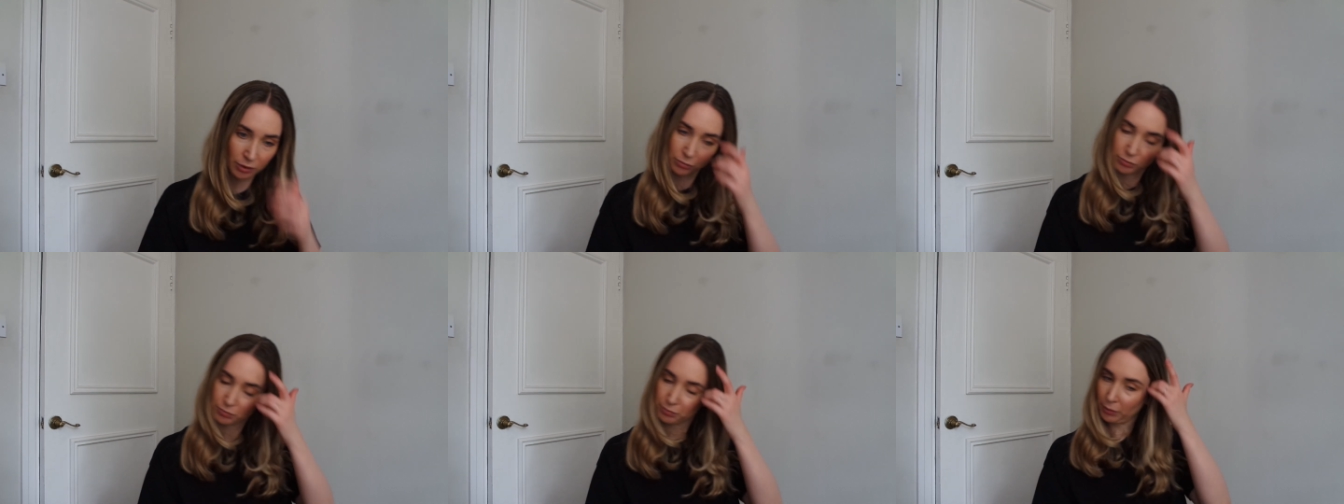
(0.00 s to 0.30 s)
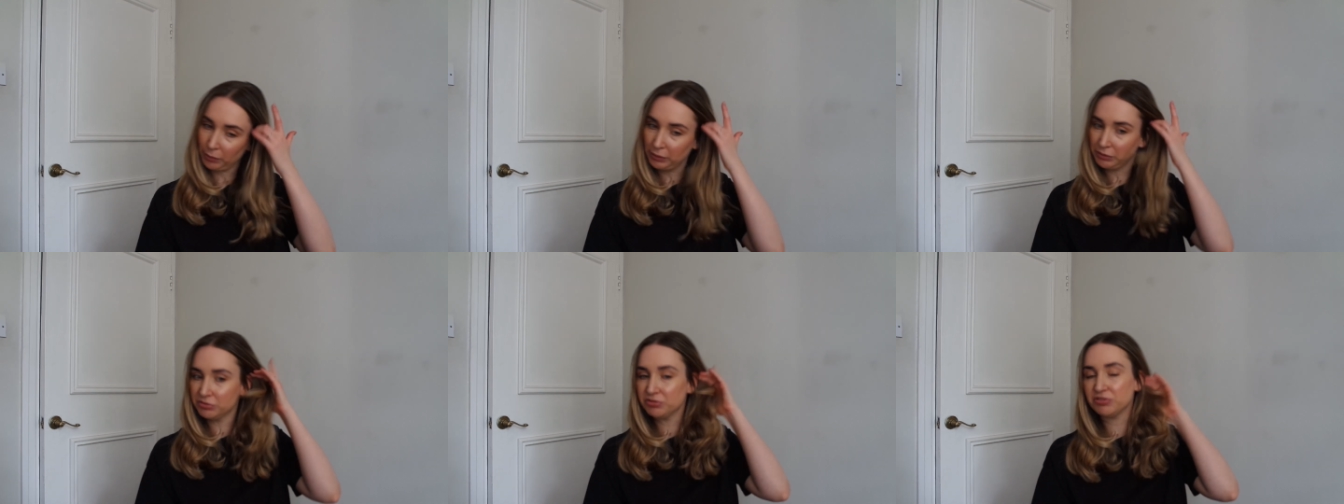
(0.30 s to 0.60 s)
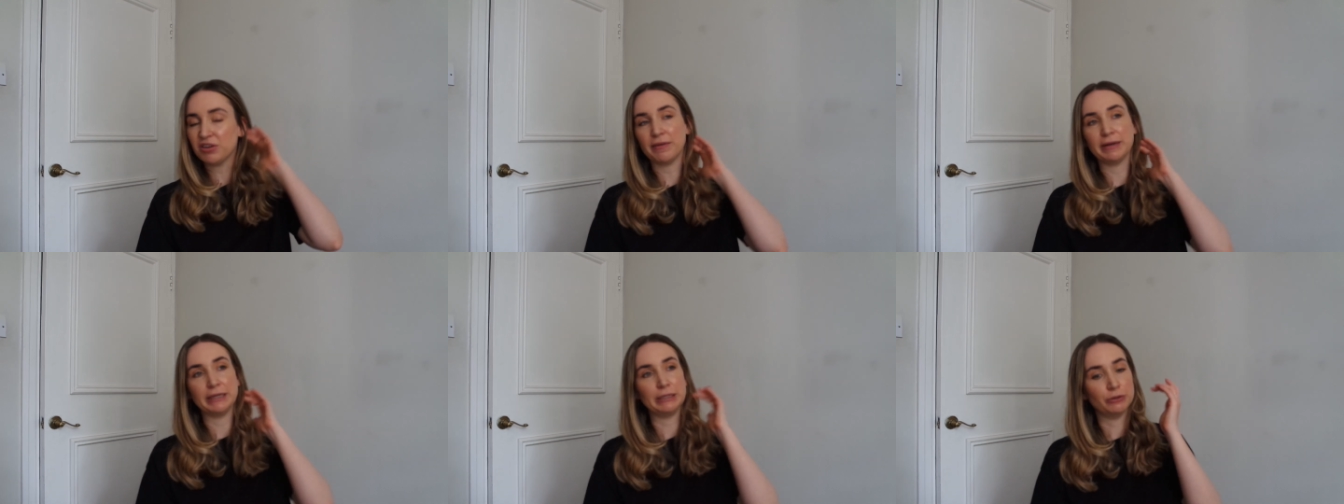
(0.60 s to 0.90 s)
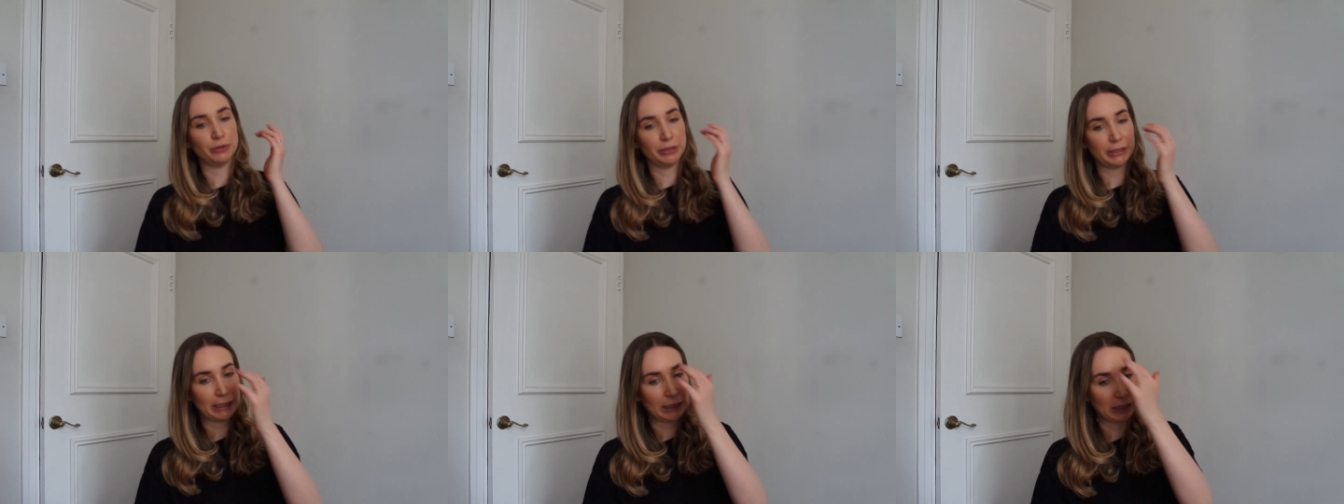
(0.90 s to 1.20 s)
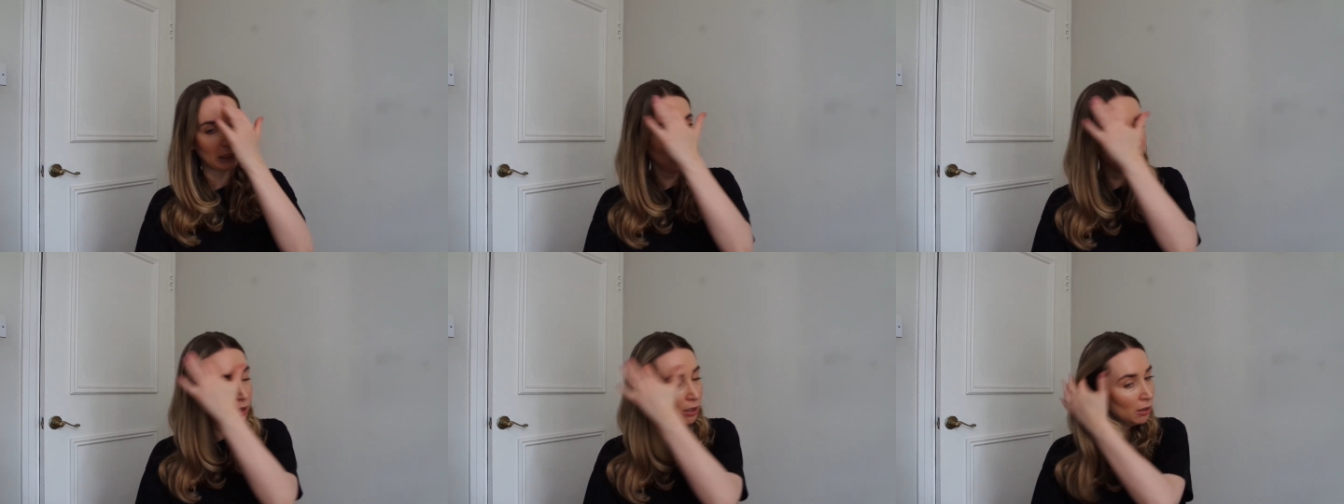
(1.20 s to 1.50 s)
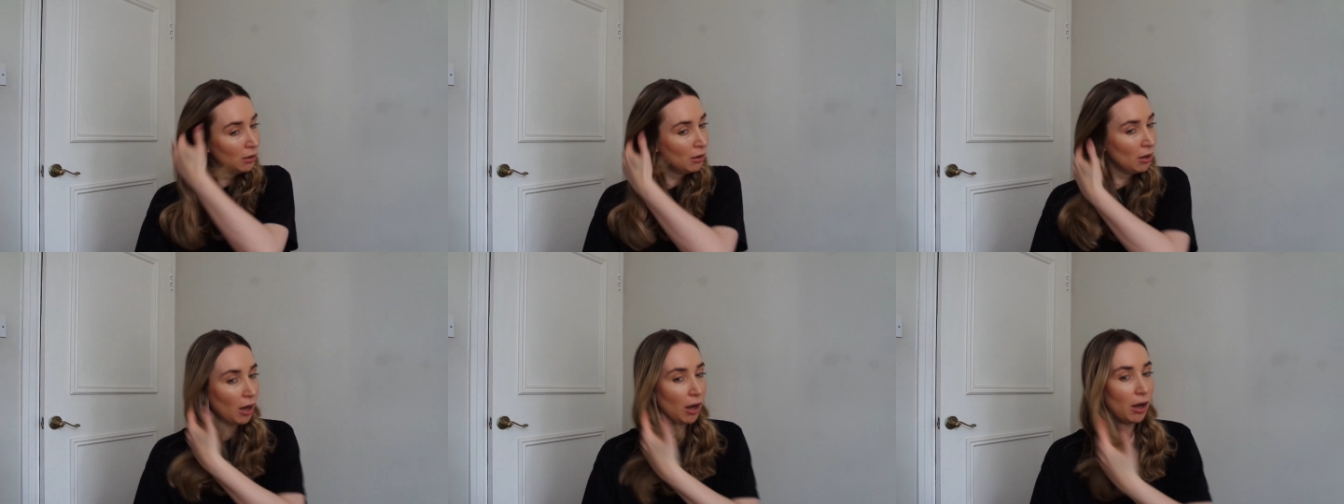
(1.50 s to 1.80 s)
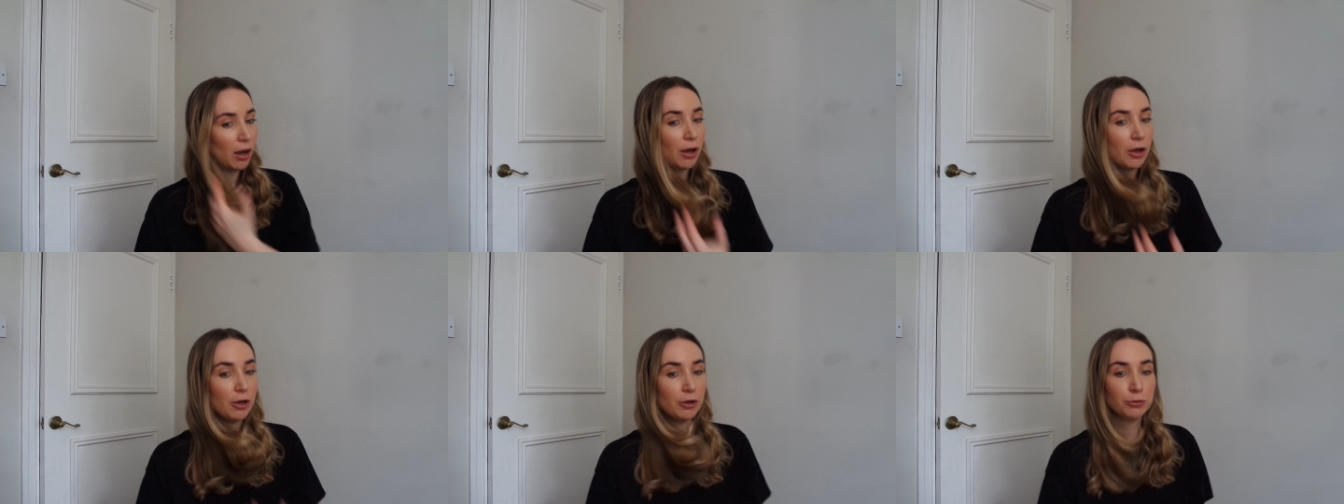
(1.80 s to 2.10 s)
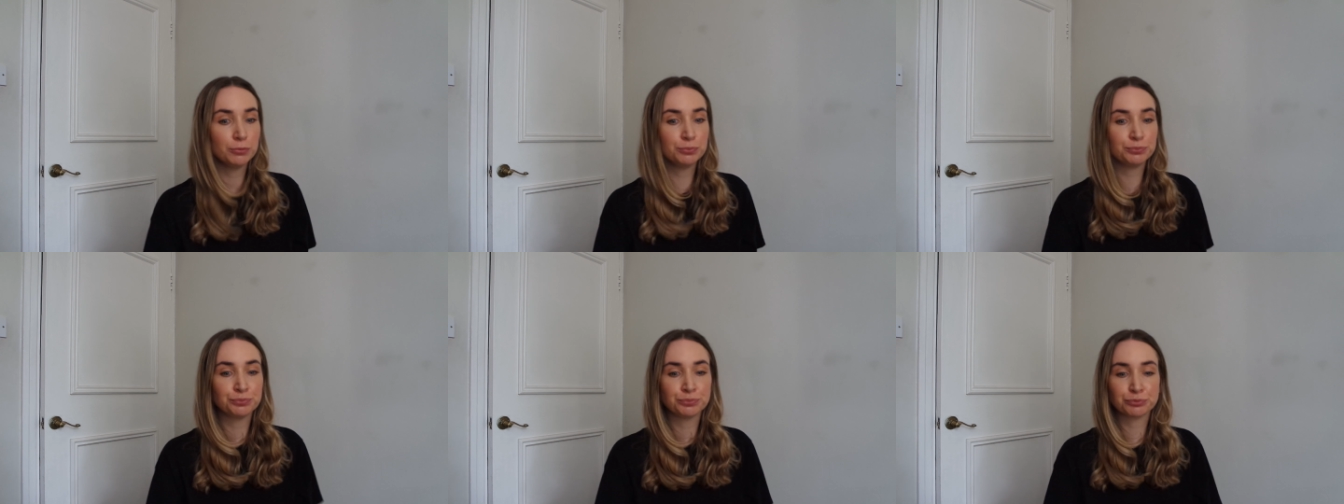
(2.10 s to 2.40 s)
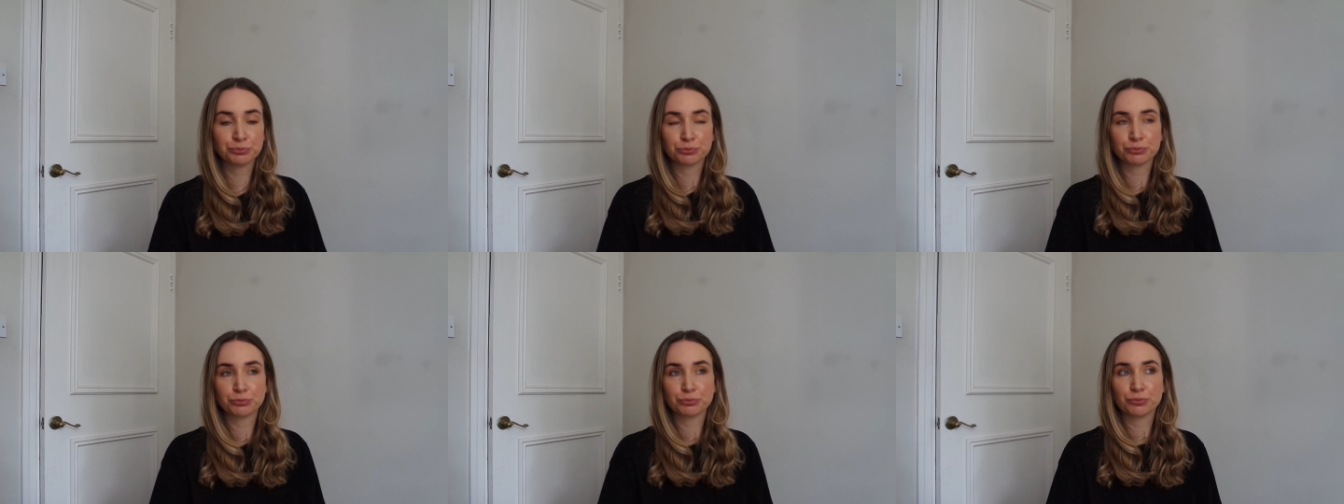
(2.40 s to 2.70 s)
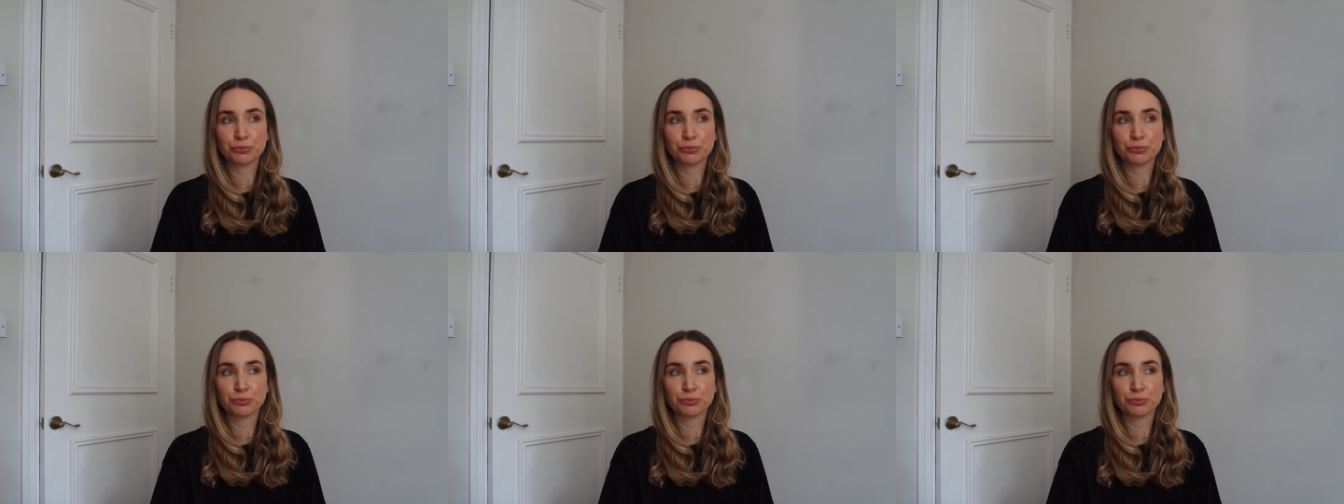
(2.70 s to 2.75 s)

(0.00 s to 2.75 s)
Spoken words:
is probably very annoying. I'm